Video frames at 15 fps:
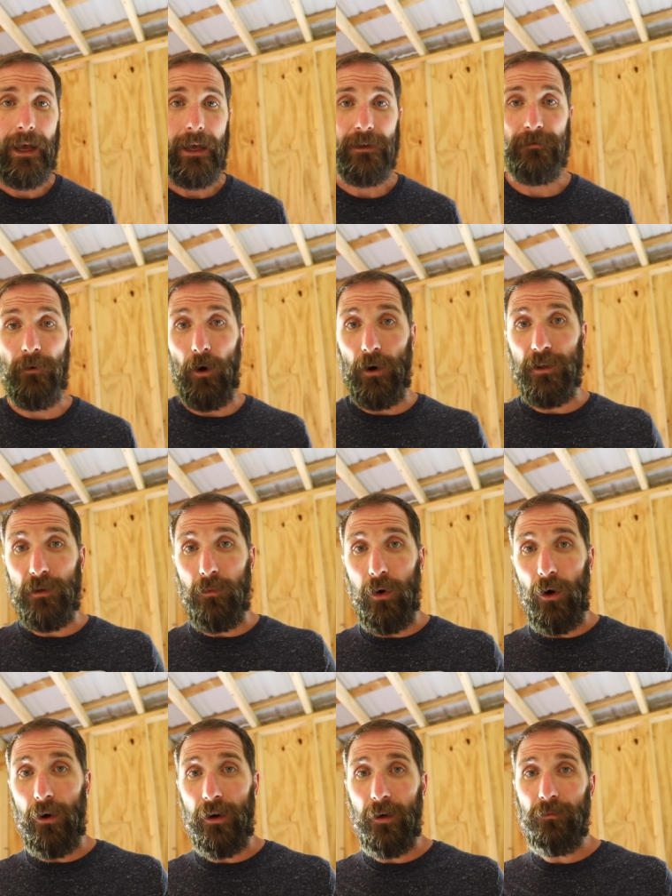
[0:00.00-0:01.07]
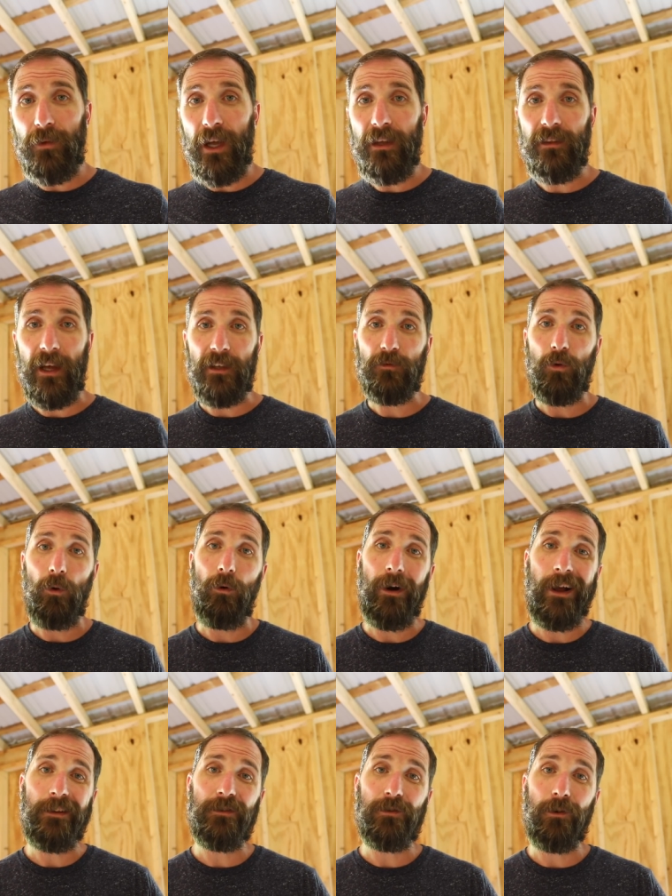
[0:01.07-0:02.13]
As far as a barn update, that's where we're
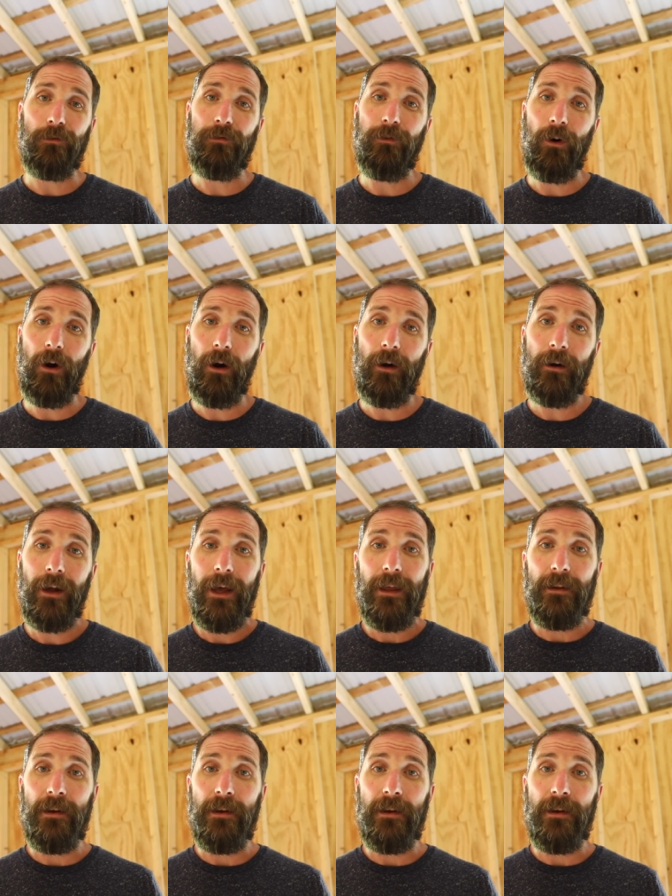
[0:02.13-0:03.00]
at so far.